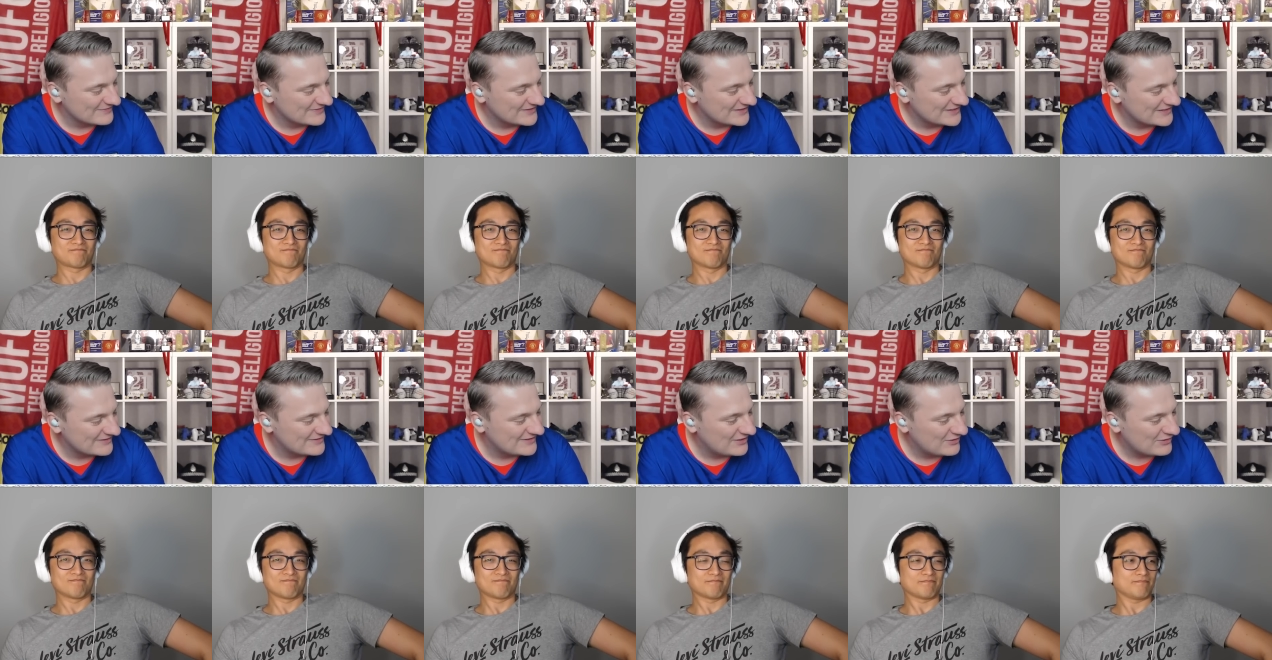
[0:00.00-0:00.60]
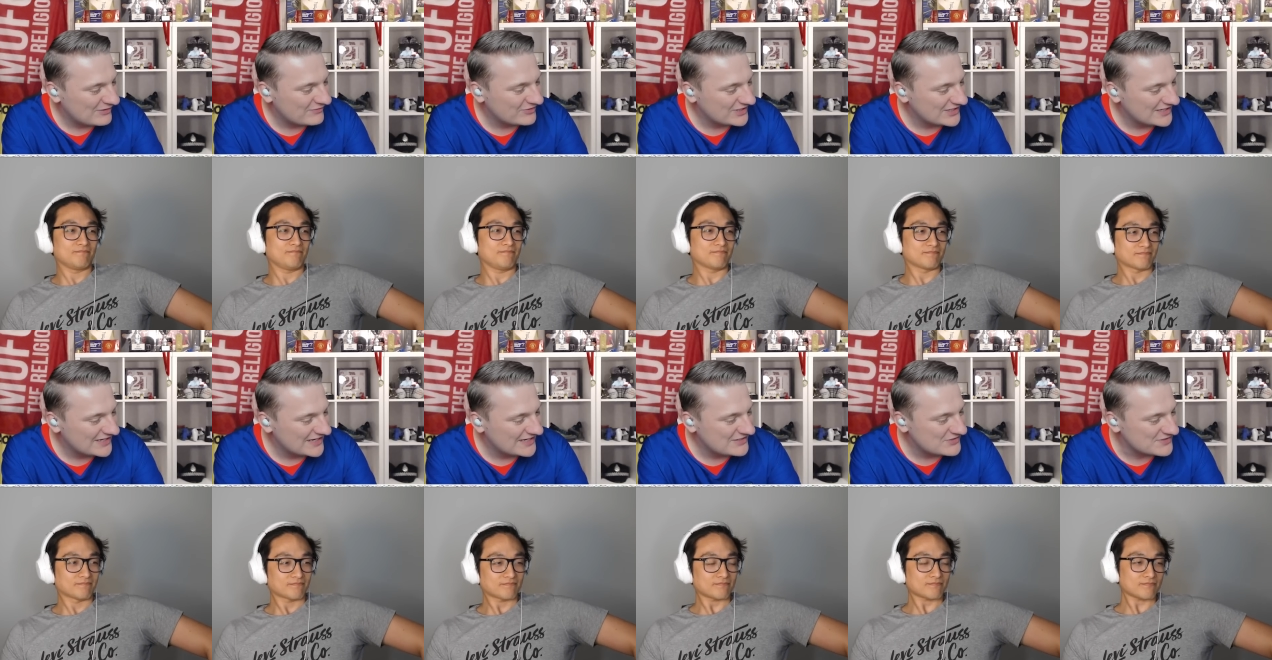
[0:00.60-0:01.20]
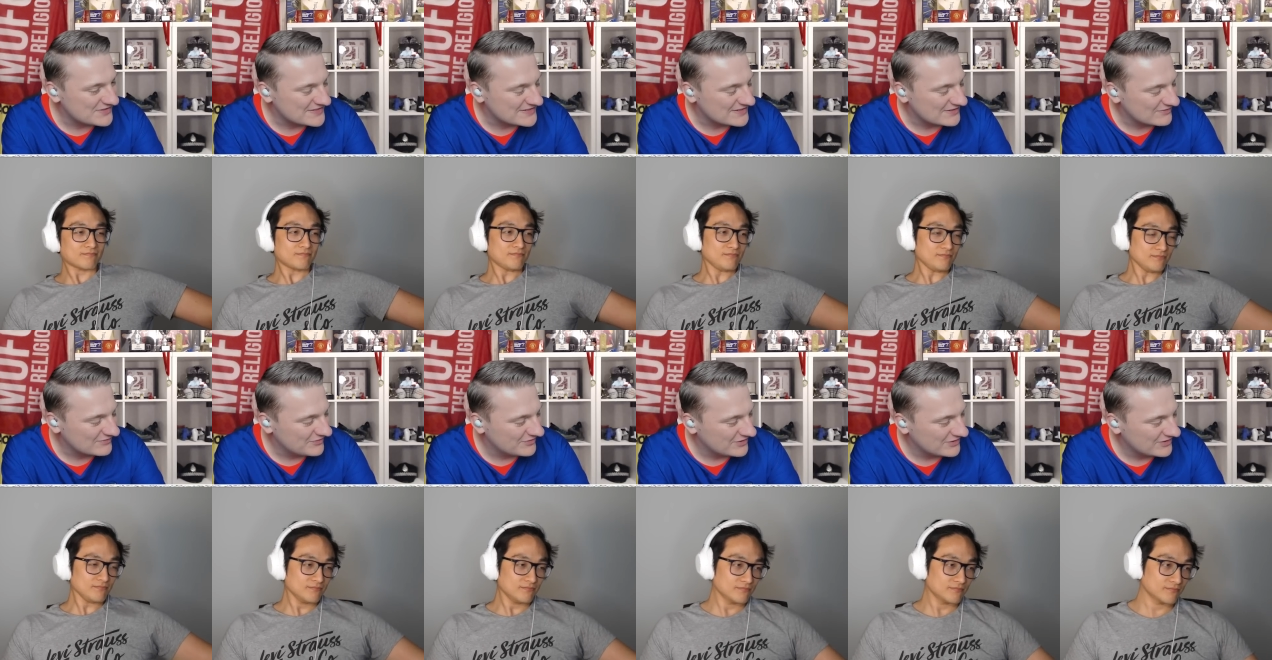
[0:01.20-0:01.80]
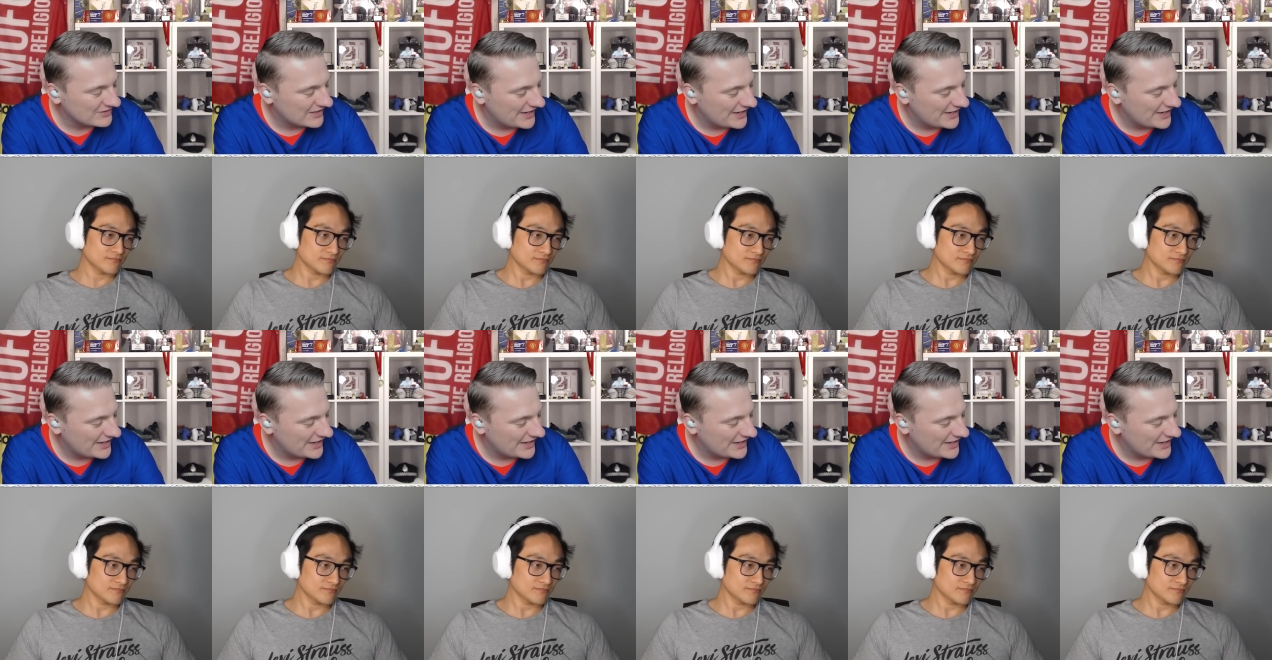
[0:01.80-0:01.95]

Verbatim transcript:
Speaker 1: No African nation so far.